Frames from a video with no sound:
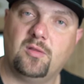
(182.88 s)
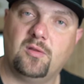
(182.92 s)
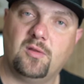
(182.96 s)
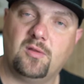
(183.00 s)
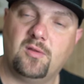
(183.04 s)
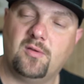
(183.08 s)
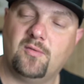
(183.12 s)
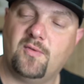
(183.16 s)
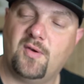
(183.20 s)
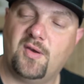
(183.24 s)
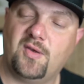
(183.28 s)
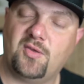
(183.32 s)
the
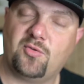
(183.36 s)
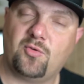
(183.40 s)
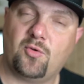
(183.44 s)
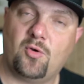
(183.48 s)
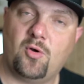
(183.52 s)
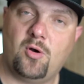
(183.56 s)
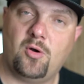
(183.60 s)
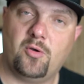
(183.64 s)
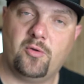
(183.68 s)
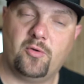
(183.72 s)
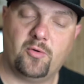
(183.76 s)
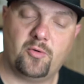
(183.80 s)
device
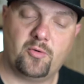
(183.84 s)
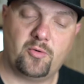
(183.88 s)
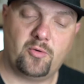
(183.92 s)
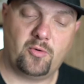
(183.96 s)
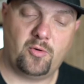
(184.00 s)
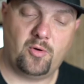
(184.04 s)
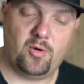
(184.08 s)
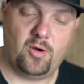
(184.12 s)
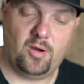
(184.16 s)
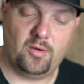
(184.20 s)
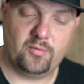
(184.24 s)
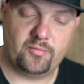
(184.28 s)
on
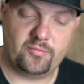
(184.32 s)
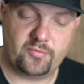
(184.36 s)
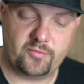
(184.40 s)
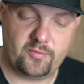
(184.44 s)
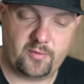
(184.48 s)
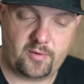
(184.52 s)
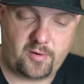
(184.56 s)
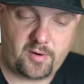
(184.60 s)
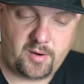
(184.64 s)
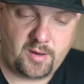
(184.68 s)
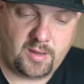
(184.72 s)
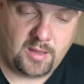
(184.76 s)
or off.
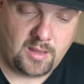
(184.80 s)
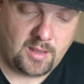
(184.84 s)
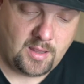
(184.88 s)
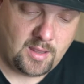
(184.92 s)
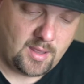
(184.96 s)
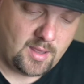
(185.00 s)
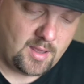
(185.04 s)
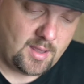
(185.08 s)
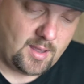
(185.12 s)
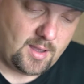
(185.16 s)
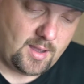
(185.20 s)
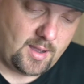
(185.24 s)
Alright,
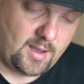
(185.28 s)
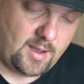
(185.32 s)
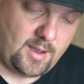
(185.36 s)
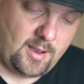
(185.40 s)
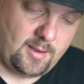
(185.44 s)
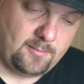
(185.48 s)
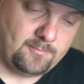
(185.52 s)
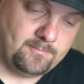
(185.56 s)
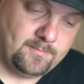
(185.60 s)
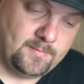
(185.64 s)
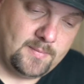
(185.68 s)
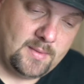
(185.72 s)

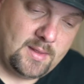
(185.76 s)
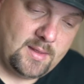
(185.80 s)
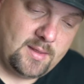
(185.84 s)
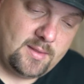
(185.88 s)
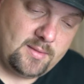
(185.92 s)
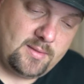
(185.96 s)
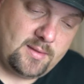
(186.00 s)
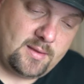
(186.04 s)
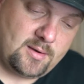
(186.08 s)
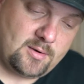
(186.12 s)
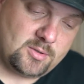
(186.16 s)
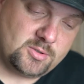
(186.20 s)

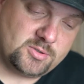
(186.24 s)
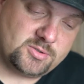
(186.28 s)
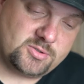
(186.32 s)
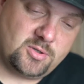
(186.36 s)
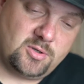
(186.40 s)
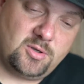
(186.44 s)
then also